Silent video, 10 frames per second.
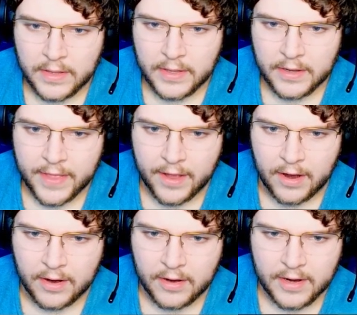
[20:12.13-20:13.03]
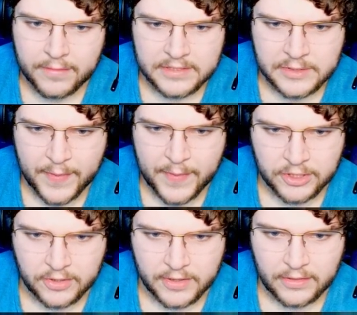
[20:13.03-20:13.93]
Here they are. It was a
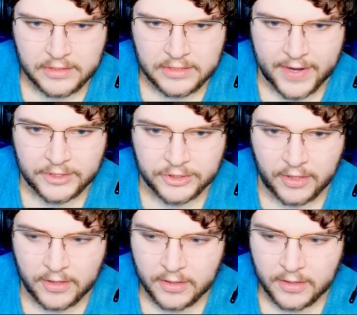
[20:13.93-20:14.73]
special. It looked special.